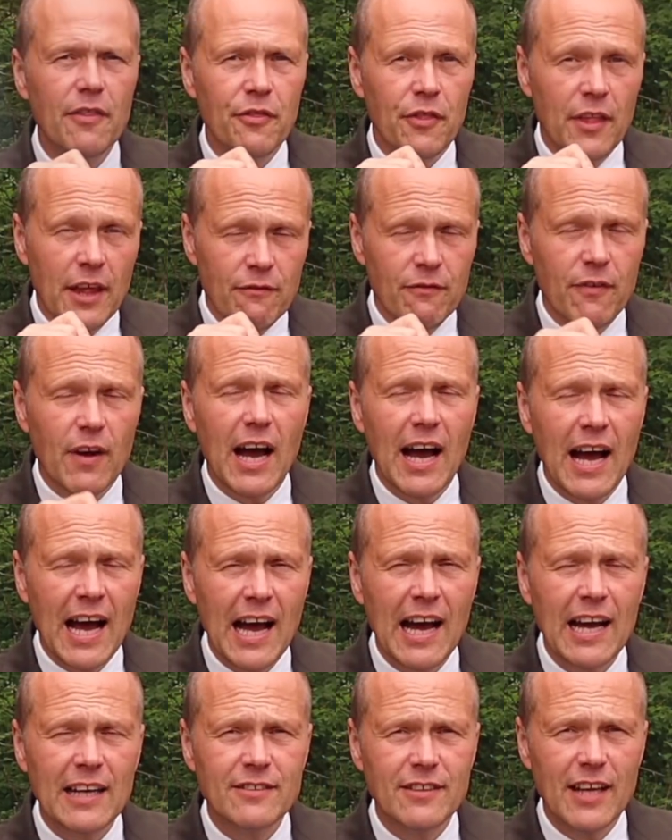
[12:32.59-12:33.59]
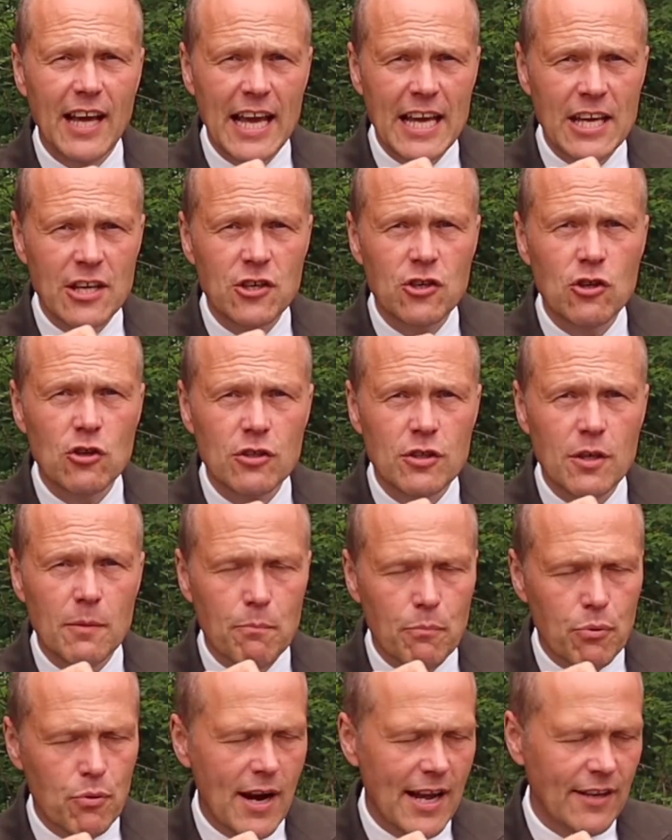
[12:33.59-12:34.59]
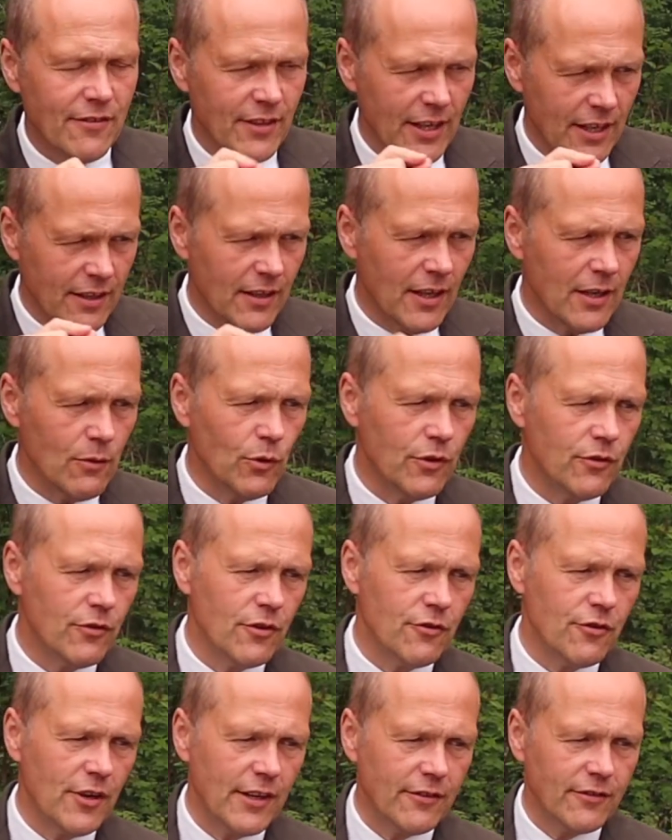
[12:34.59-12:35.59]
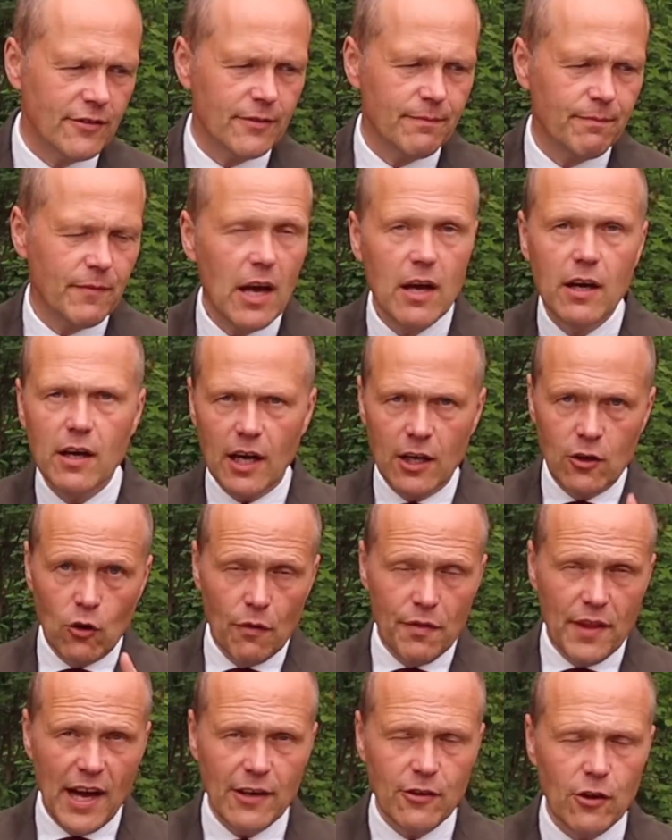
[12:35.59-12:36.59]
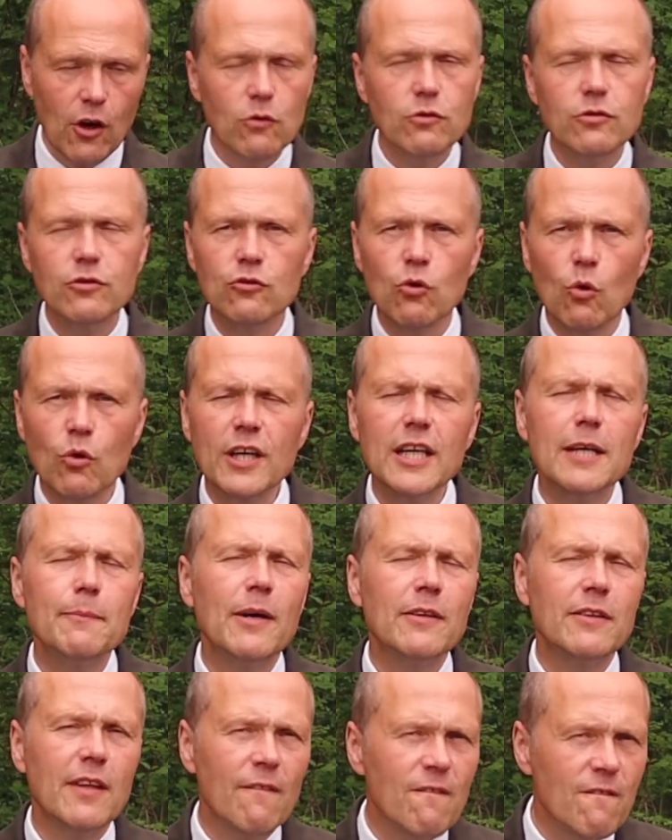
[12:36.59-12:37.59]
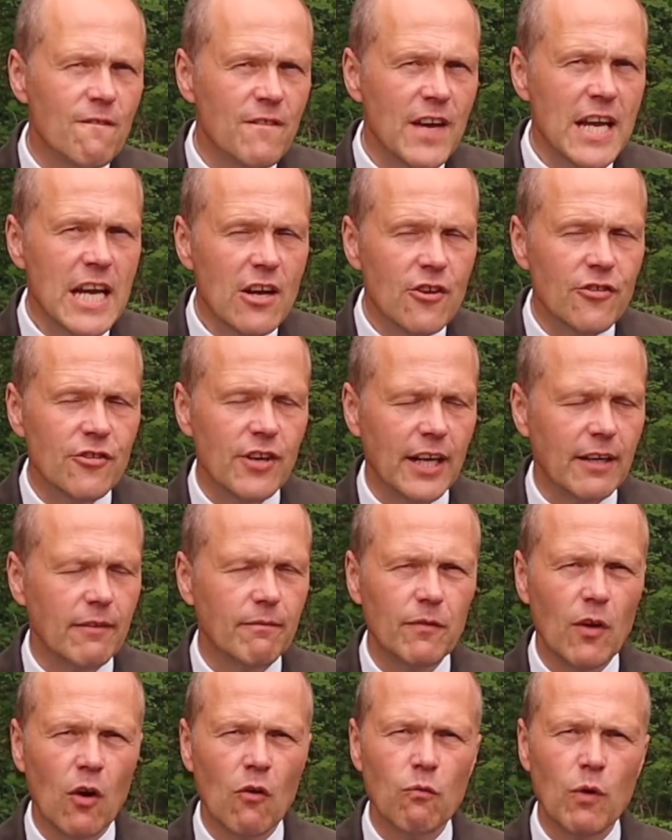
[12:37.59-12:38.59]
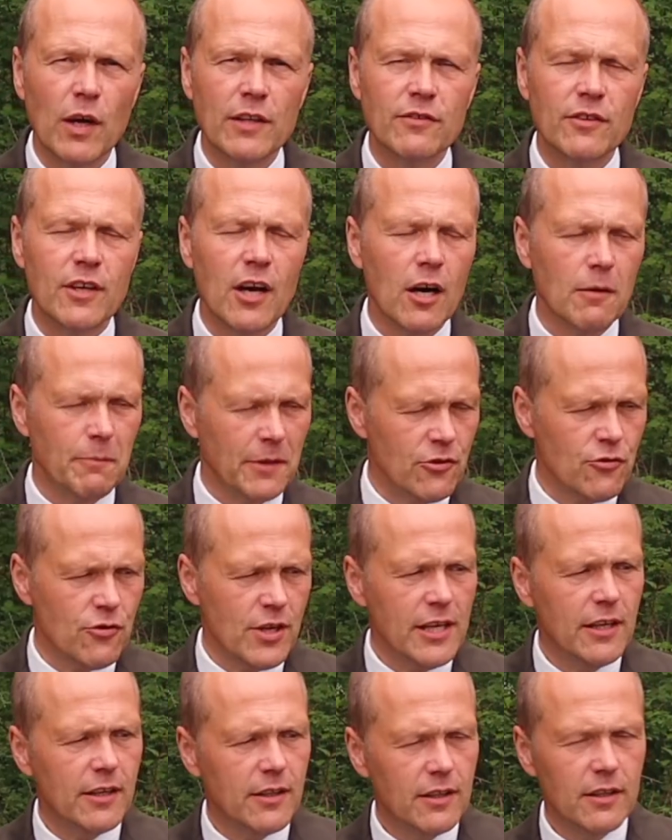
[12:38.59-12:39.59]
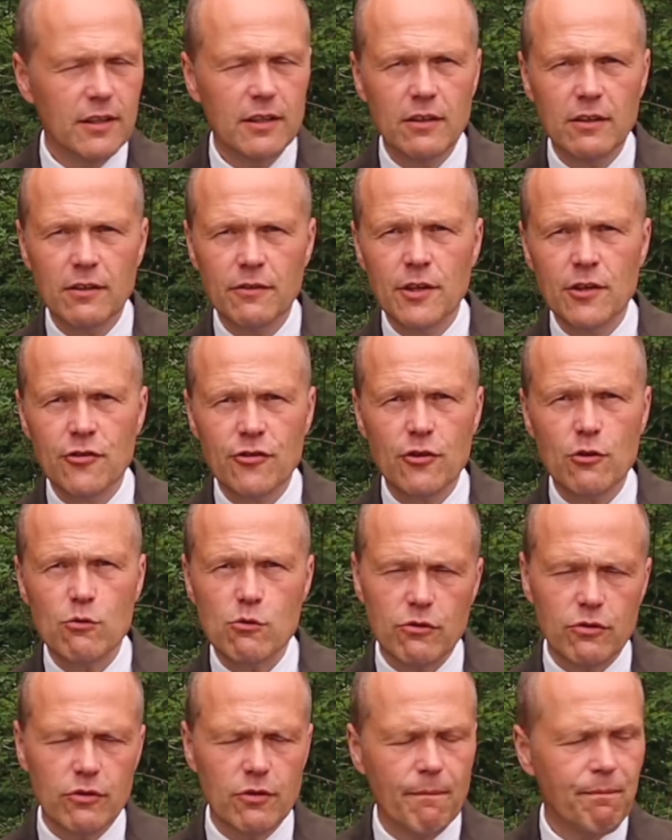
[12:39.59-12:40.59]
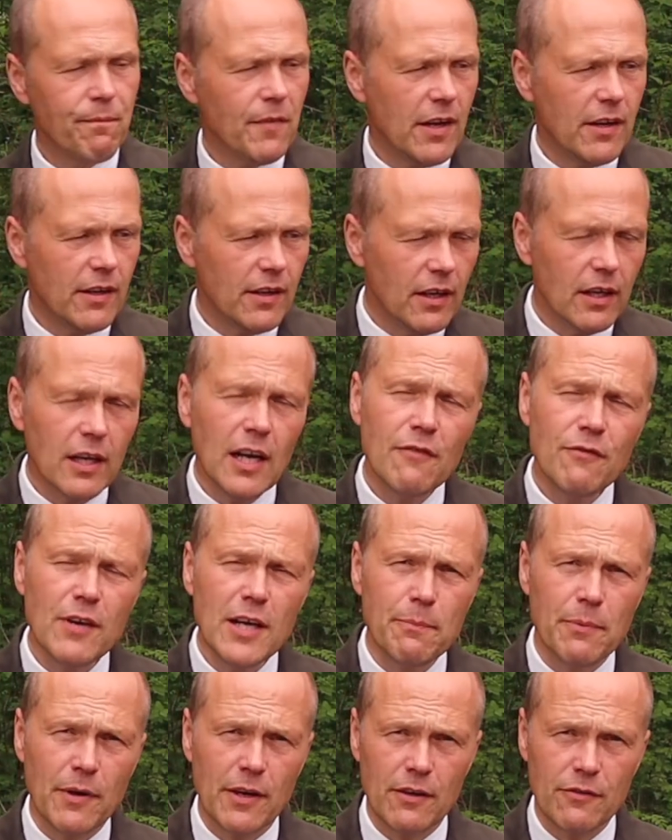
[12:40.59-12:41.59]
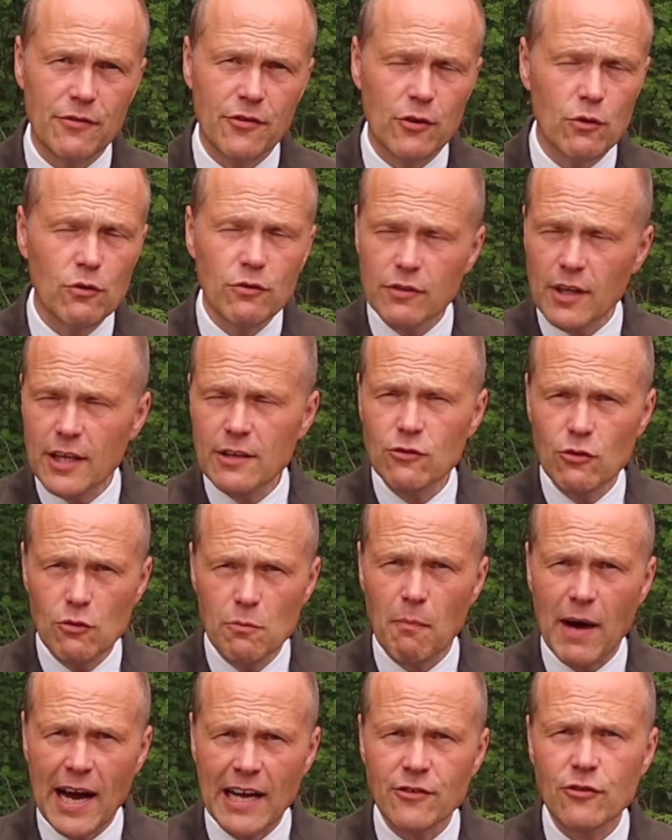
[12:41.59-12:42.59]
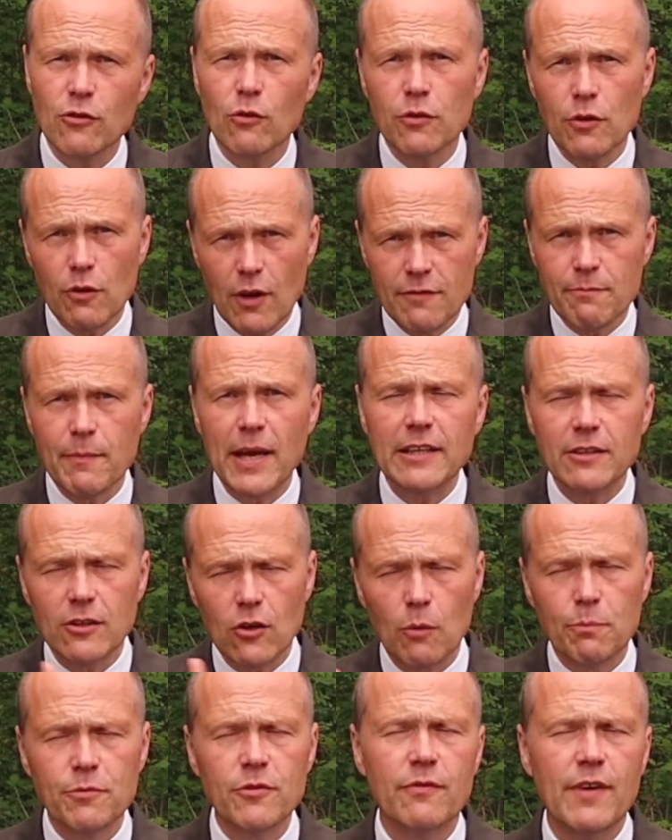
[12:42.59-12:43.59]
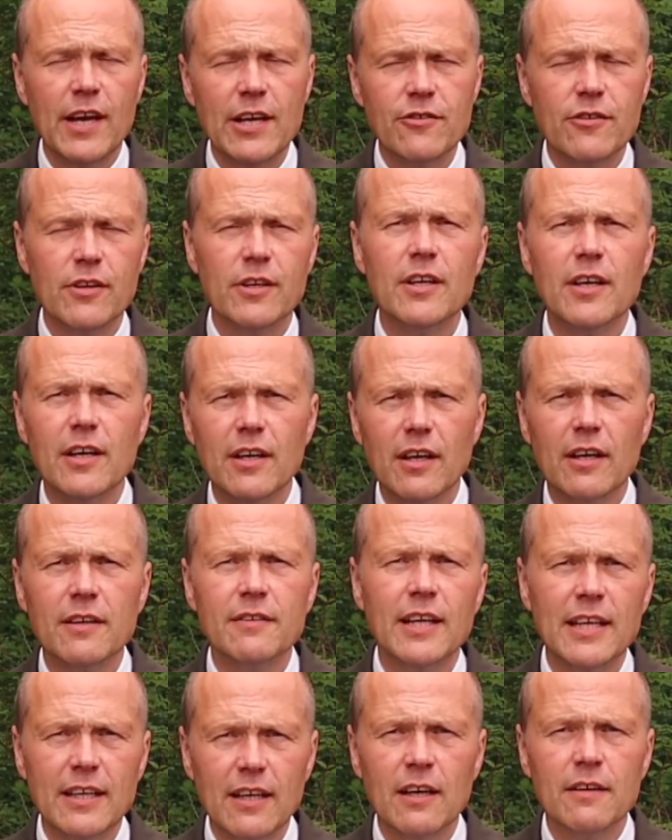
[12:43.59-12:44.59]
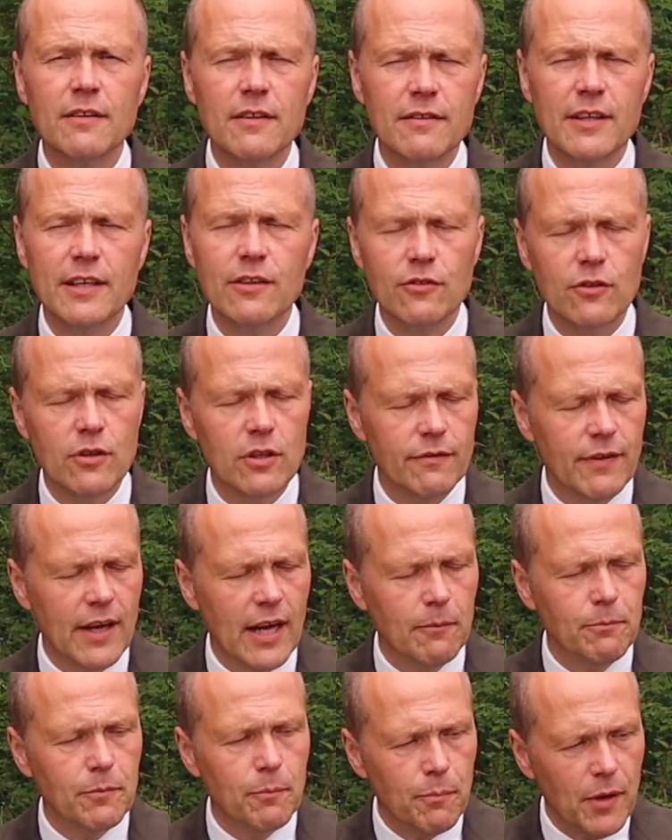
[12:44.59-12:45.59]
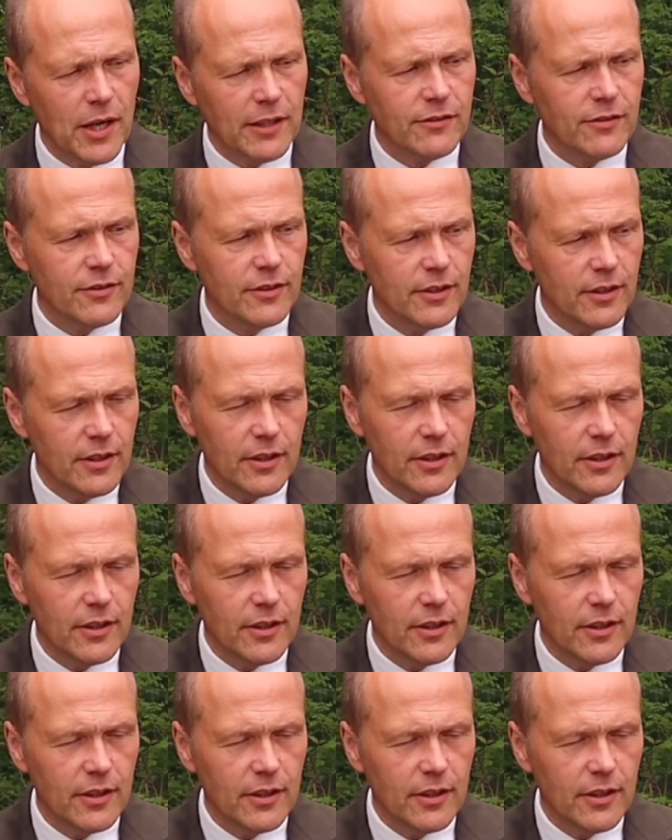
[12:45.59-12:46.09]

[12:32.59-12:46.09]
they've had a good pressing, I would suggest. And on that note, talking about the finishing of one's garmentry, the shoes. Lovely pair of shoes, they do match, although I've made an observation, I think other things could have helped. But